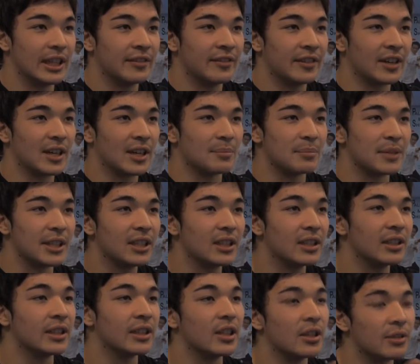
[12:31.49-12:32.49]
If I
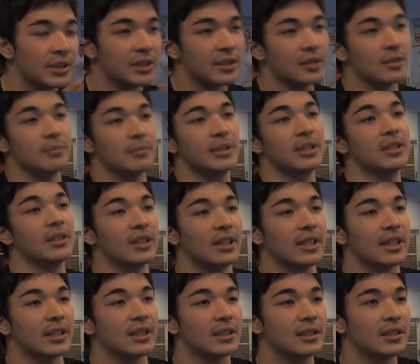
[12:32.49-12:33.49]
immediately go into the middle
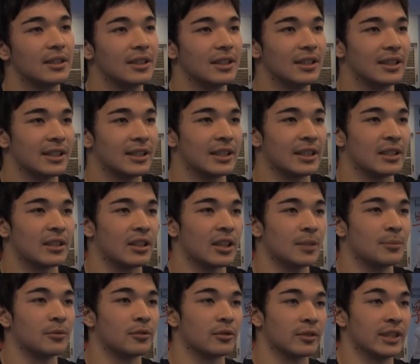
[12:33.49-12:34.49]
there, then
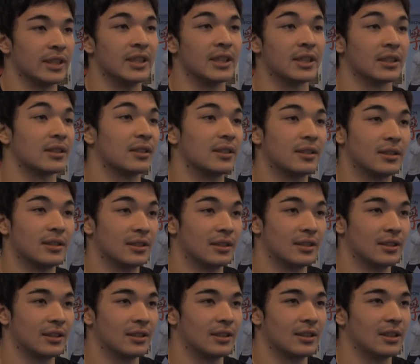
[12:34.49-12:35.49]
I'm already done.
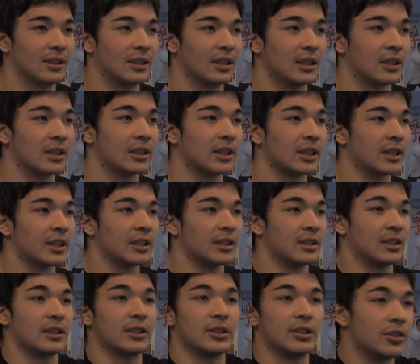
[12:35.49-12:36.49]
Okay,
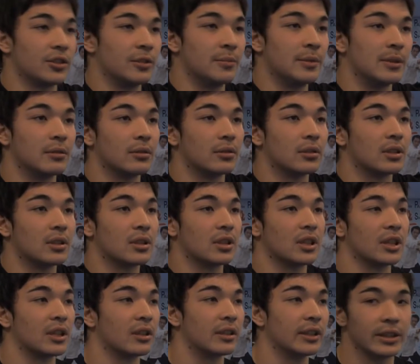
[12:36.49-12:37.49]
because then it's two people on the
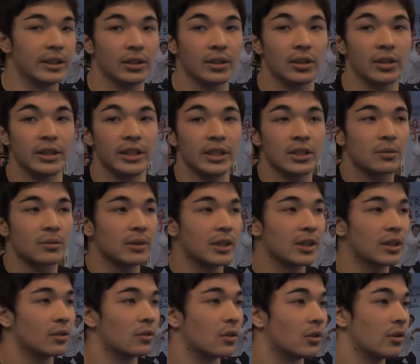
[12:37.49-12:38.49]
side. I'll either go this
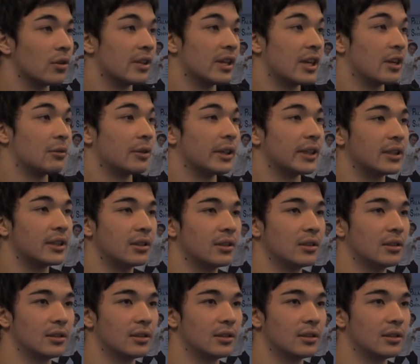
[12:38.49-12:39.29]
way or I'll go that way.